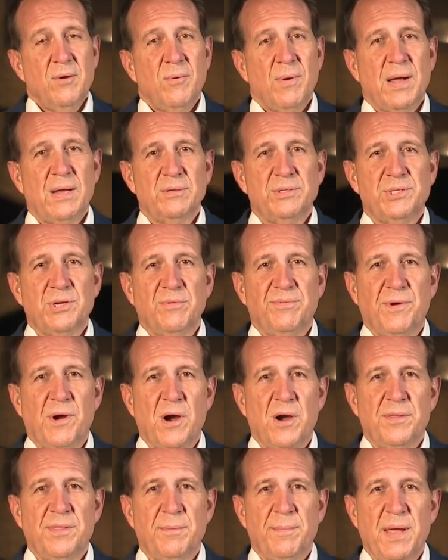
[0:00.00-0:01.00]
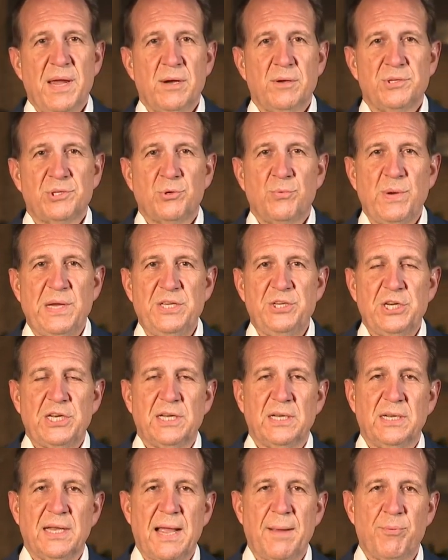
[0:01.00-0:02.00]
Well, so far, the mayor's squeegee
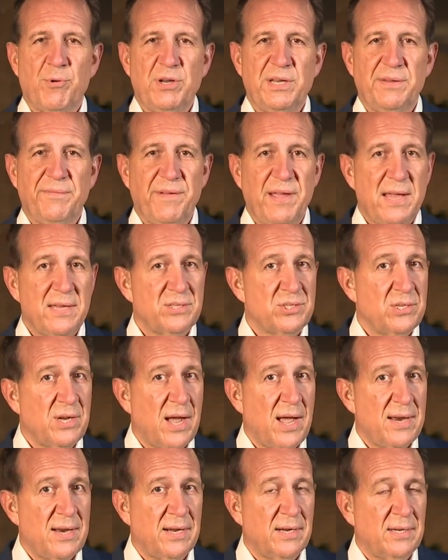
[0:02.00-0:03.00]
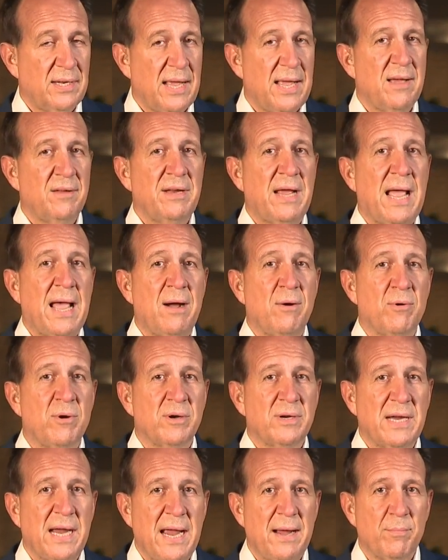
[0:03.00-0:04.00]
collaborative has not allowed our
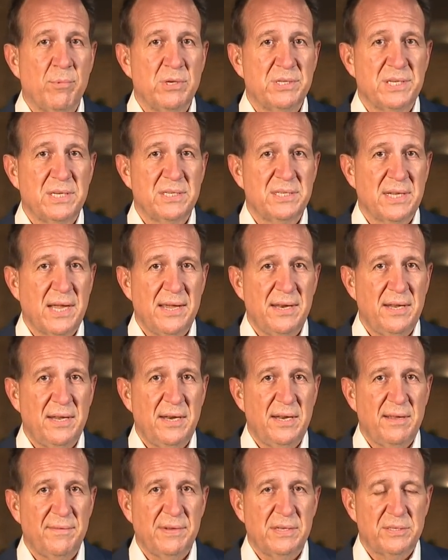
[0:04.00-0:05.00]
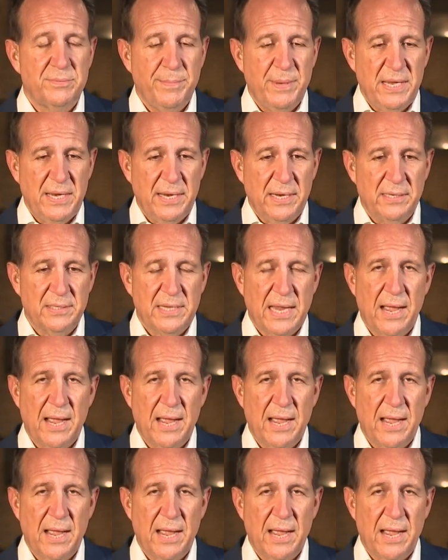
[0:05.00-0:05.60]
cameras inside any of its meetings.